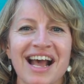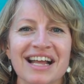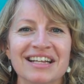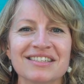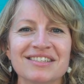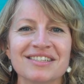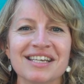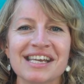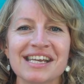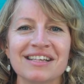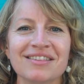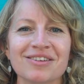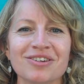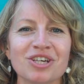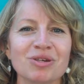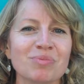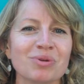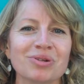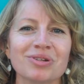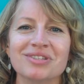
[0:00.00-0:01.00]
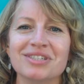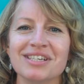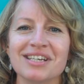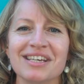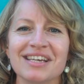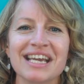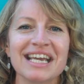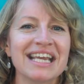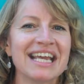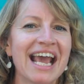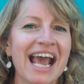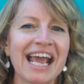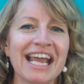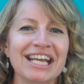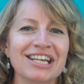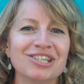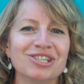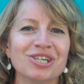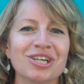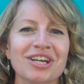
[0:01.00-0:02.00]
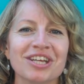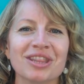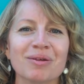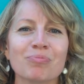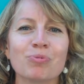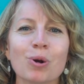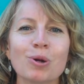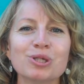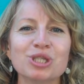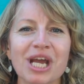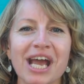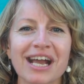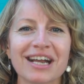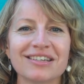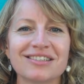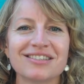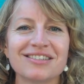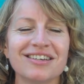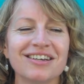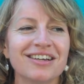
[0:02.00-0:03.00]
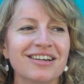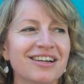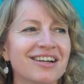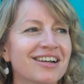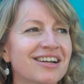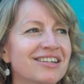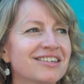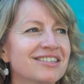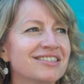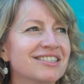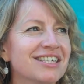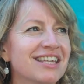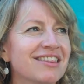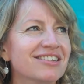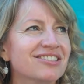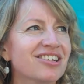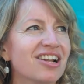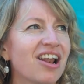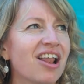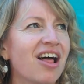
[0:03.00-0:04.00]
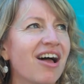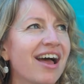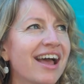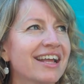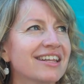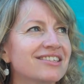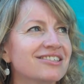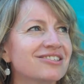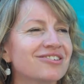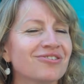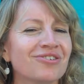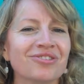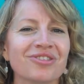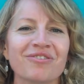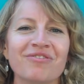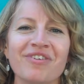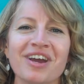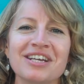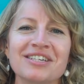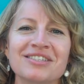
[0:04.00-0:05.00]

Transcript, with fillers: and seeing the community engage in the project, see the delight on the